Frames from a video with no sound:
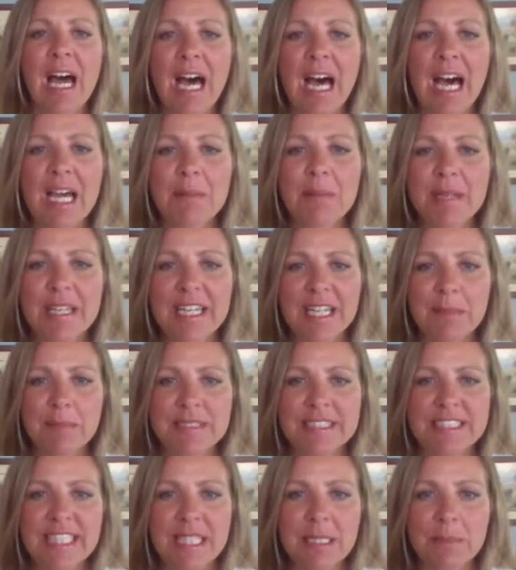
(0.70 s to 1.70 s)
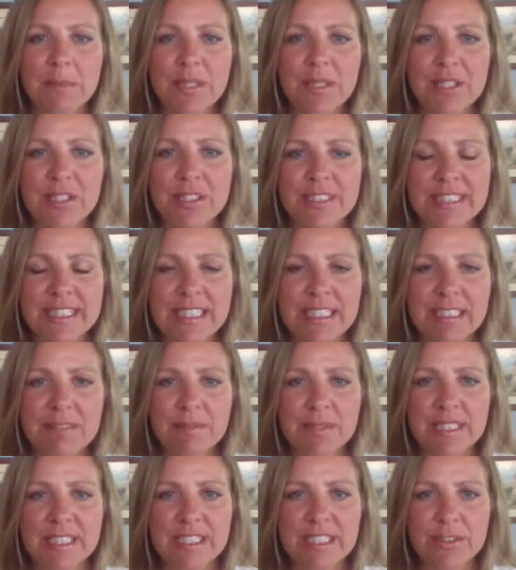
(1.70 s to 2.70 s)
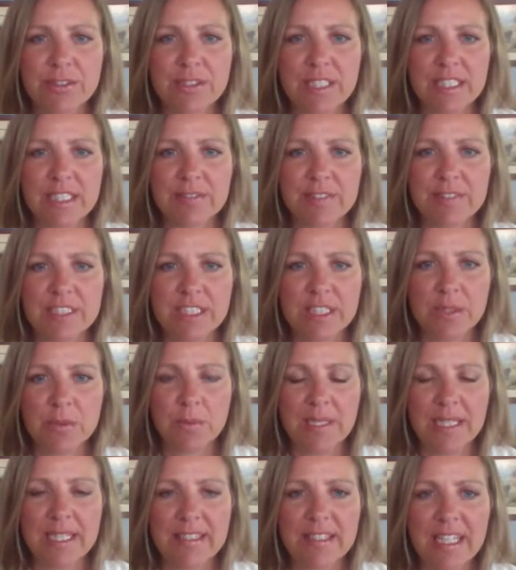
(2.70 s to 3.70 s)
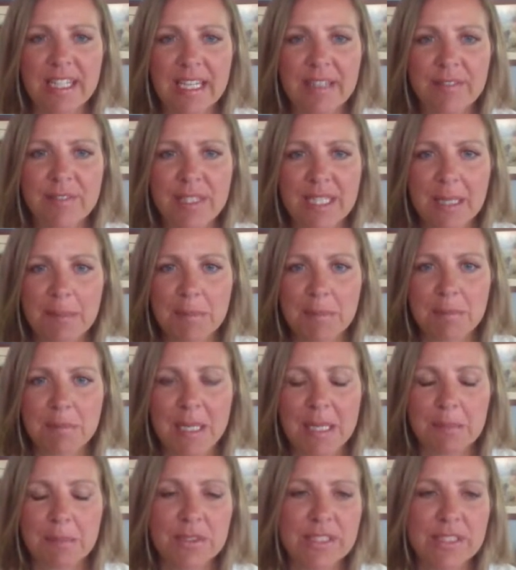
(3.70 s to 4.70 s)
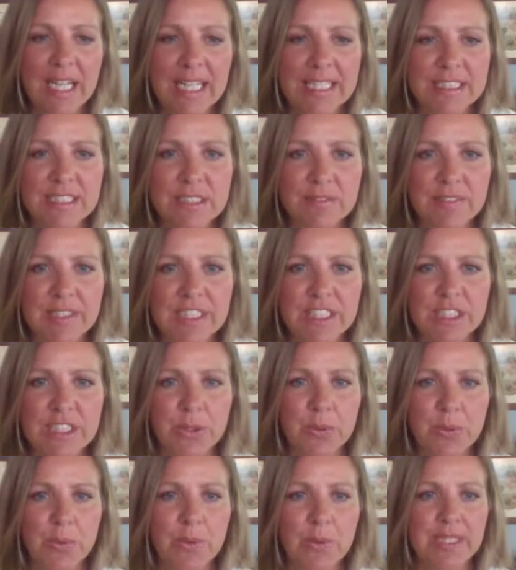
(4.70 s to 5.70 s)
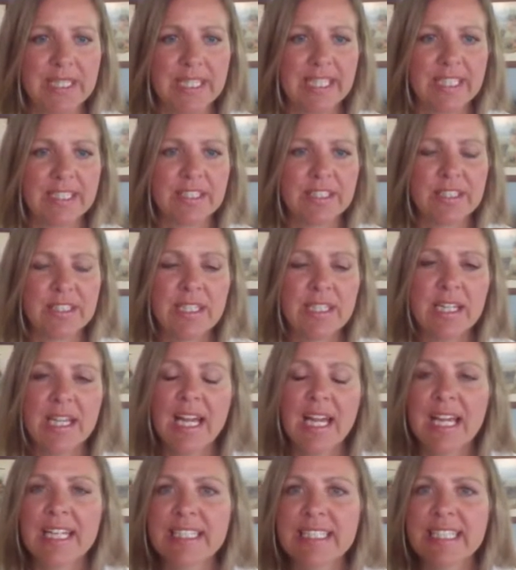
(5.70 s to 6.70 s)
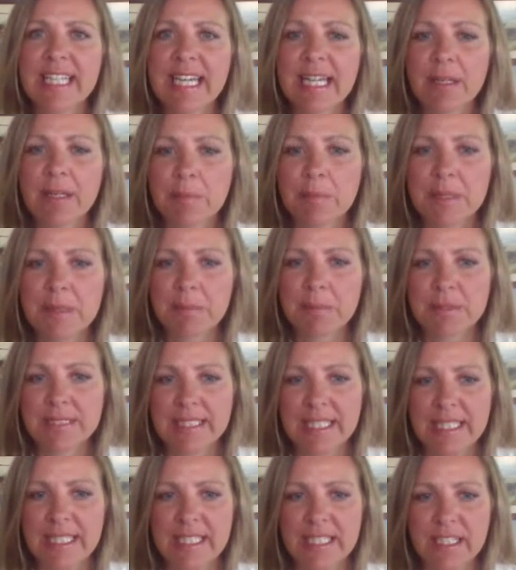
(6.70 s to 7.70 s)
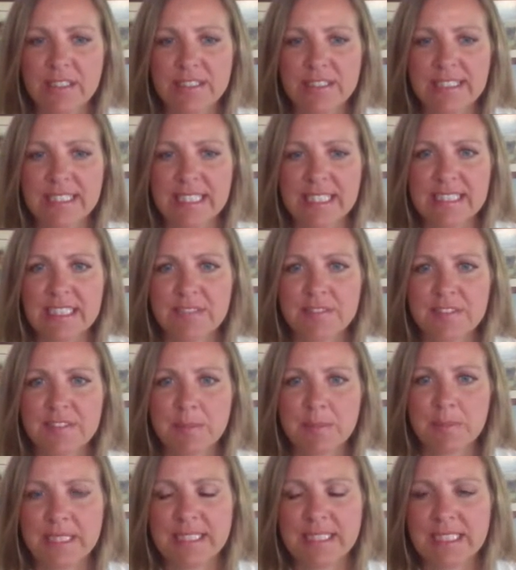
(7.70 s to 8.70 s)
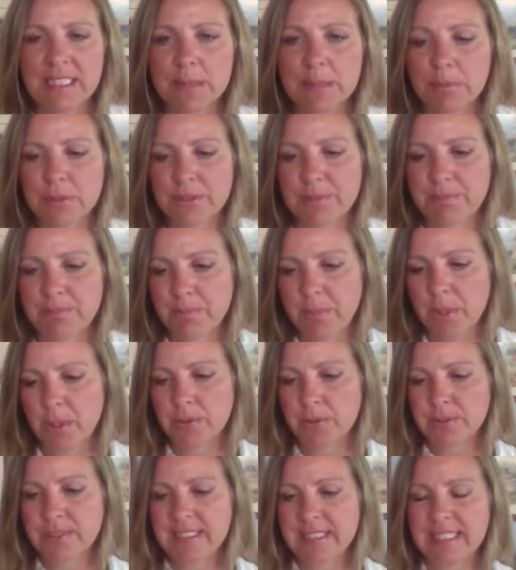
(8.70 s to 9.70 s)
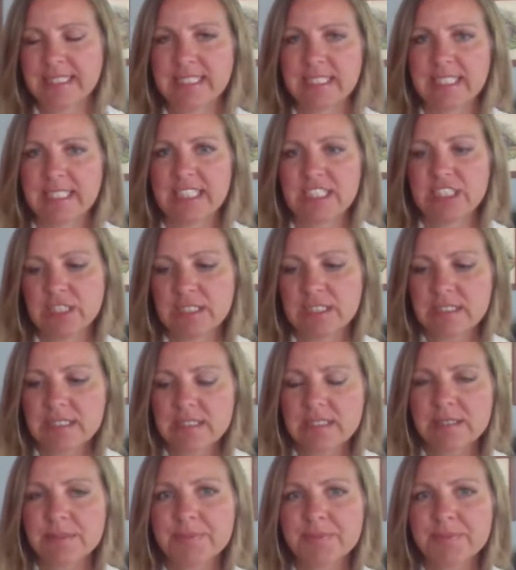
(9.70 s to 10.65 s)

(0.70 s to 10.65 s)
Hi, my name is Kim Hersey with the Utah Division of Wildlife, and I'm the Mammal Conservation Coordinator. And today I'll be presenting our sensitive species PROS designations.